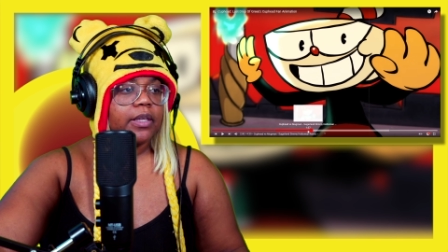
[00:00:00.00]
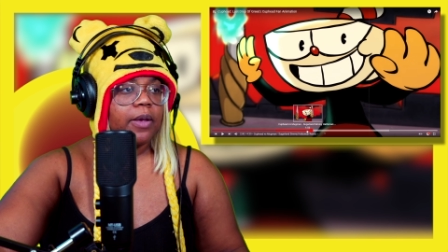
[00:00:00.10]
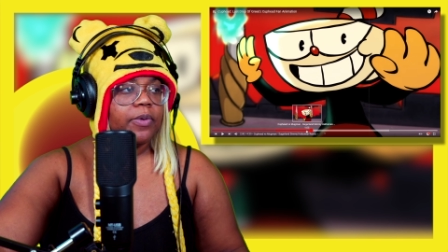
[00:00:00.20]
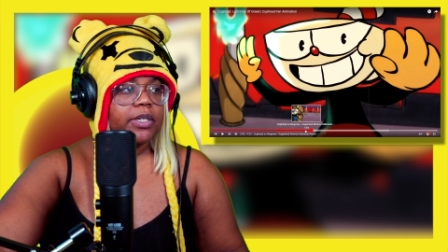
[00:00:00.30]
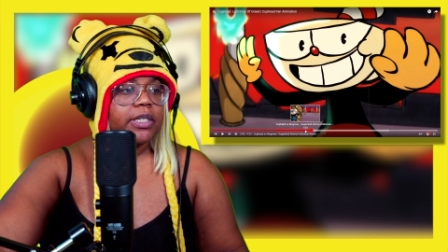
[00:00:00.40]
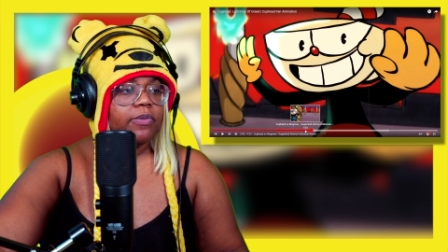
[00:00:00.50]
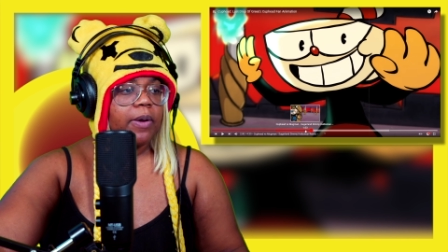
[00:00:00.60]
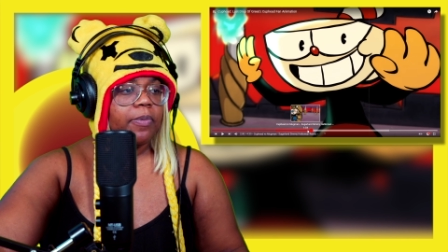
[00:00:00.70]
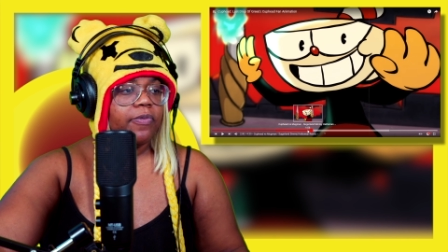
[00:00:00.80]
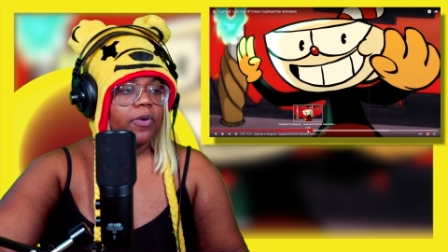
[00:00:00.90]
I want to see
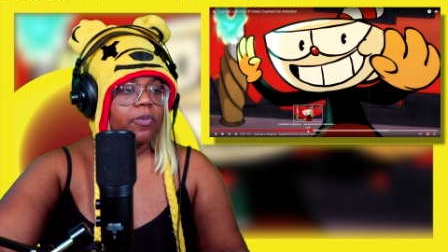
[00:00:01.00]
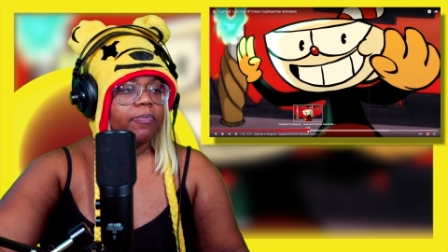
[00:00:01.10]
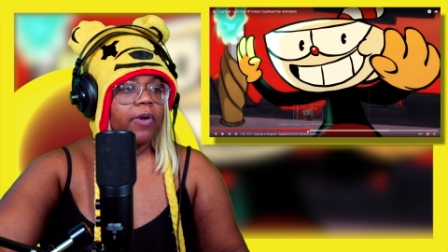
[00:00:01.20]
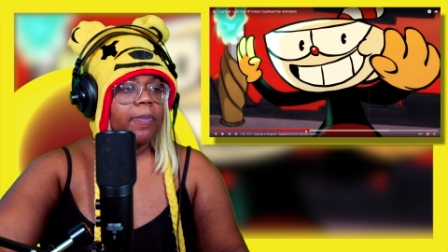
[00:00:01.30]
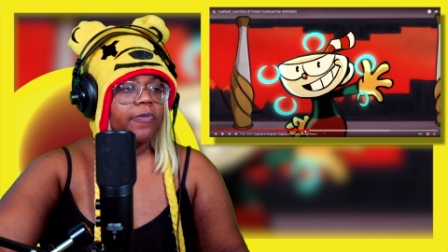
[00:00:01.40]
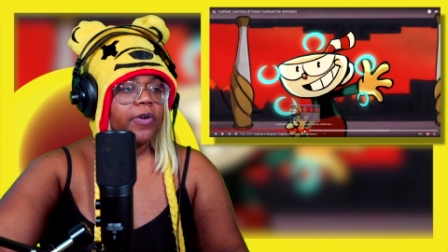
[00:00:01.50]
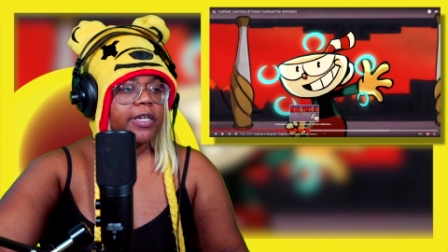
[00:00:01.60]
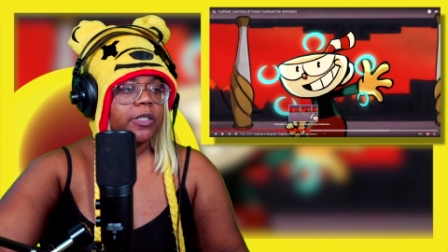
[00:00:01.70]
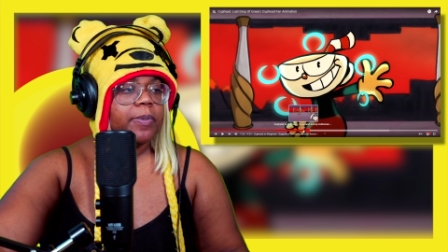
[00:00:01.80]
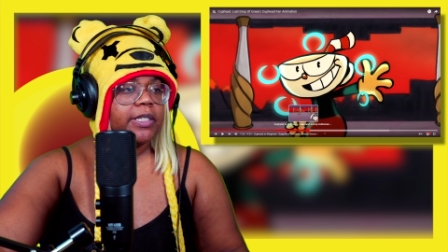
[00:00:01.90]
right before right before
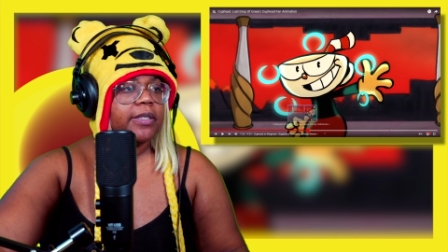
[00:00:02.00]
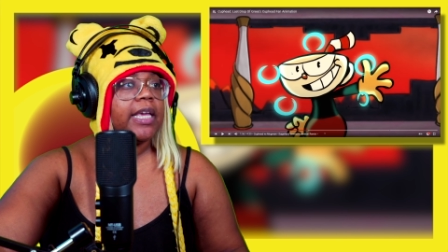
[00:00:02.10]
he spins.